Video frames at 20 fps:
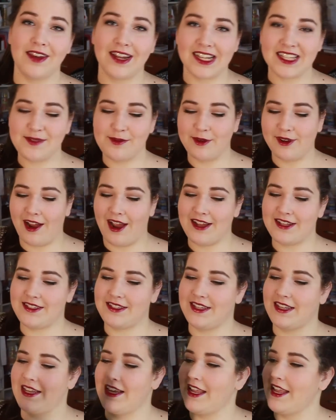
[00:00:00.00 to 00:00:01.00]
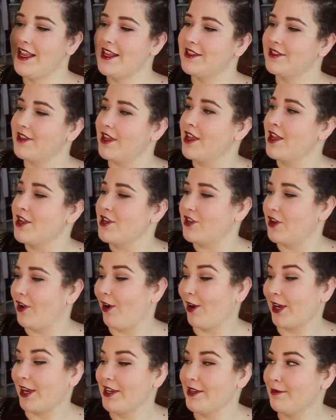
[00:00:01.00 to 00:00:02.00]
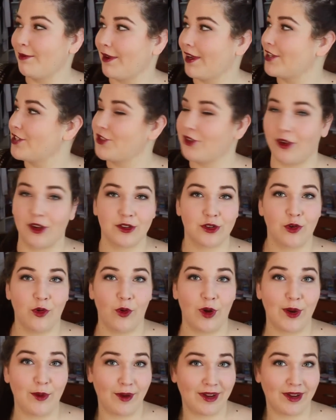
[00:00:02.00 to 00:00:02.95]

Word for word: Next book I see is Noggin by John Corey